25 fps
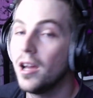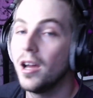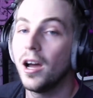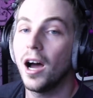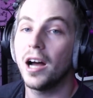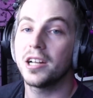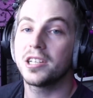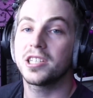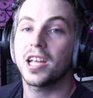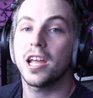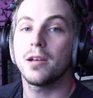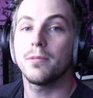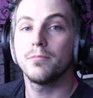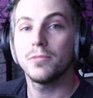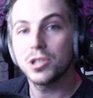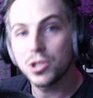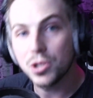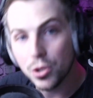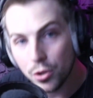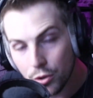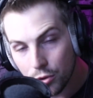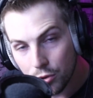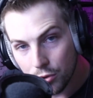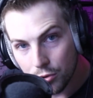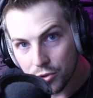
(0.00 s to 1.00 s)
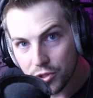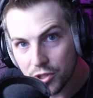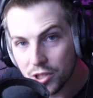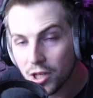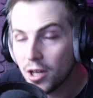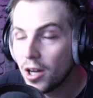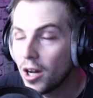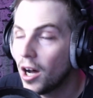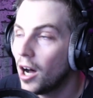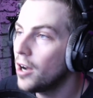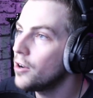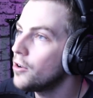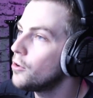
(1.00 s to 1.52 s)
I take my tools.
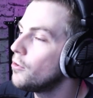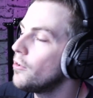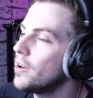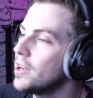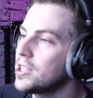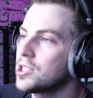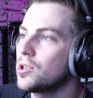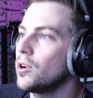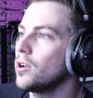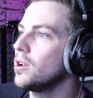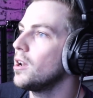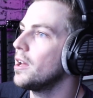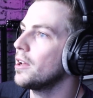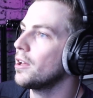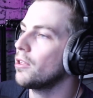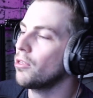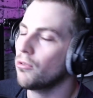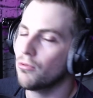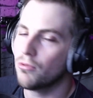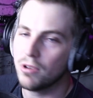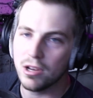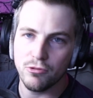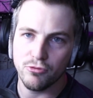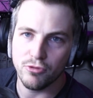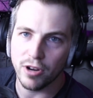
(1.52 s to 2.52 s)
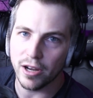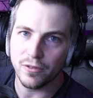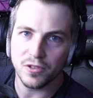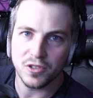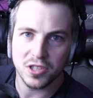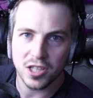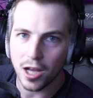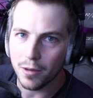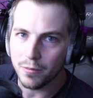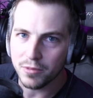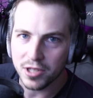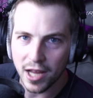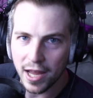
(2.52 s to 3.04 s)
I always got like 3 rifts that
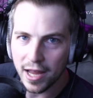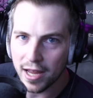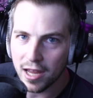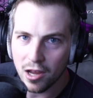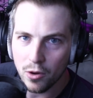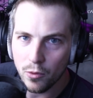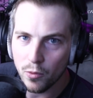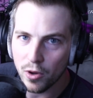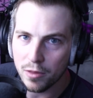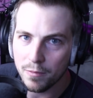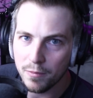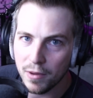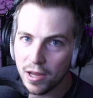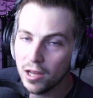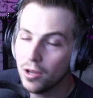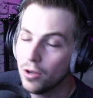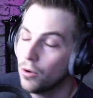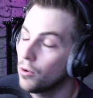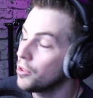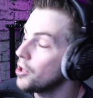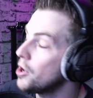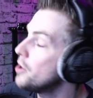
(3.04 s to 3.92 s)
I'm taking with me. Although